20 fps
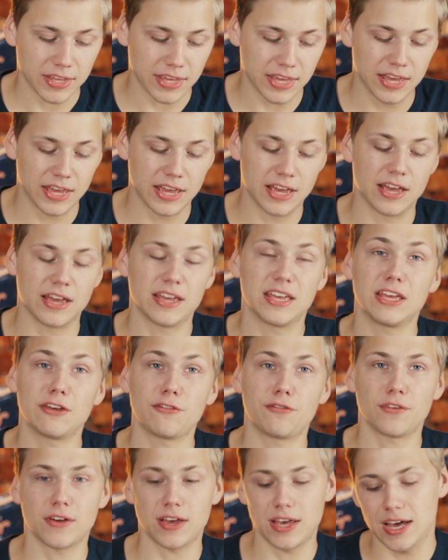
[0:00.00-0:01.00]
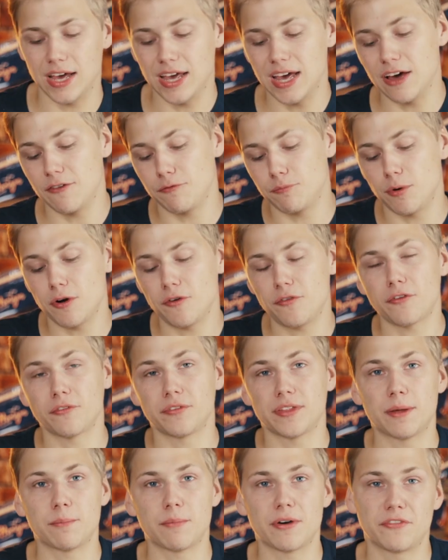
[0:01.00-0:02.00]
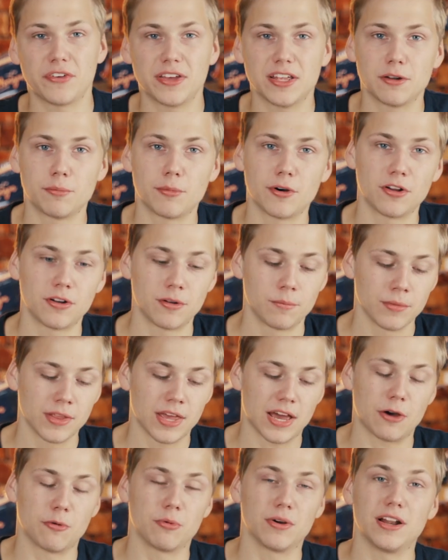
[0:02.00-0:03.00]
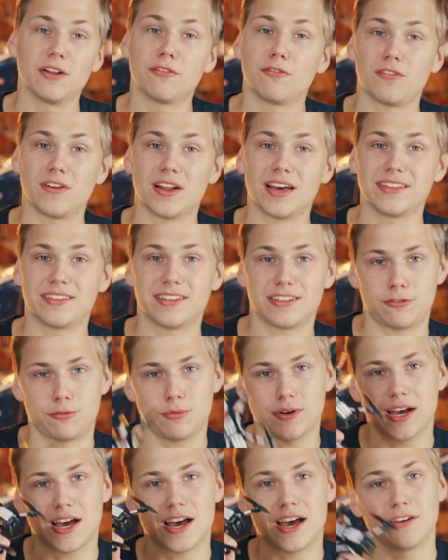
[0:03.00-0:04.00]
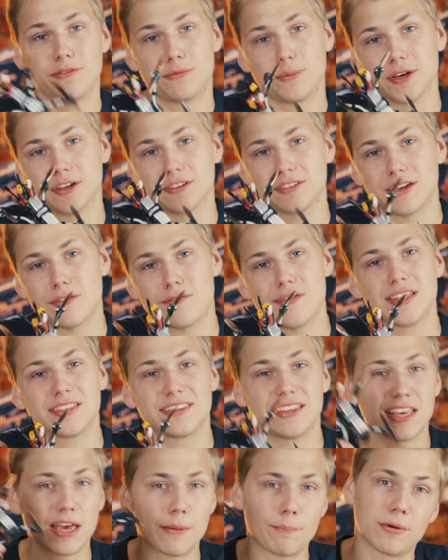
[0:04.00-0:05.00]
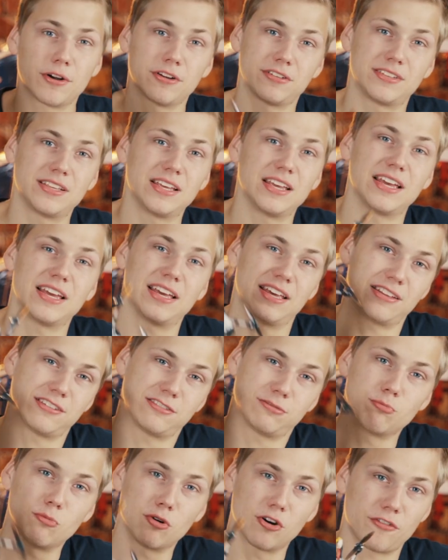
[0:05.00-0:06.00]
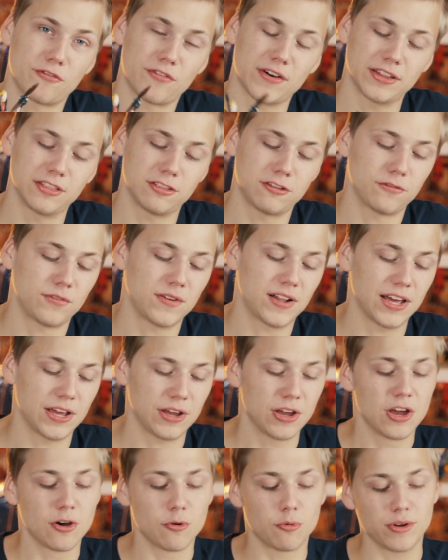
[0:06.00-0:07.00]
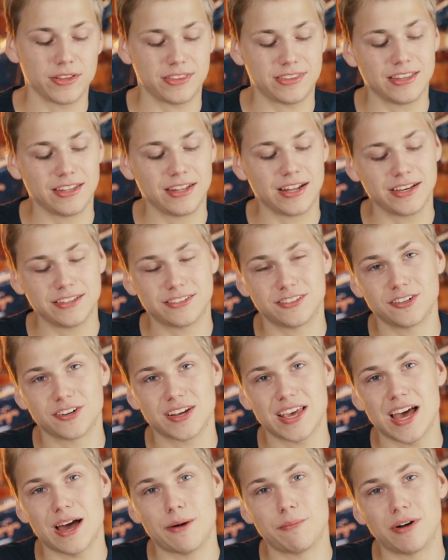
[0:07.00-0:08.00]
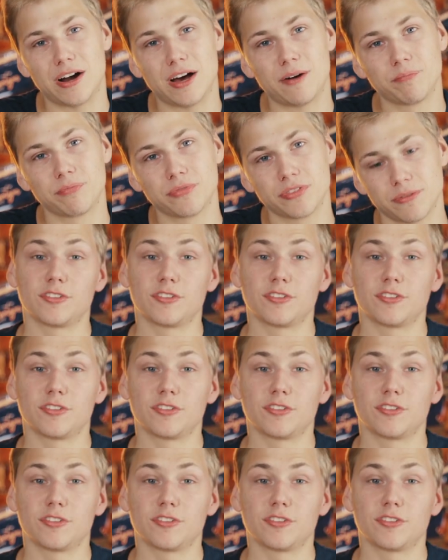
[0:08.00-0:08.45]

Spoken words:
if I have both of them available, I will fly this guy because I think the GEPRC is more fun to fly with the nicer camera.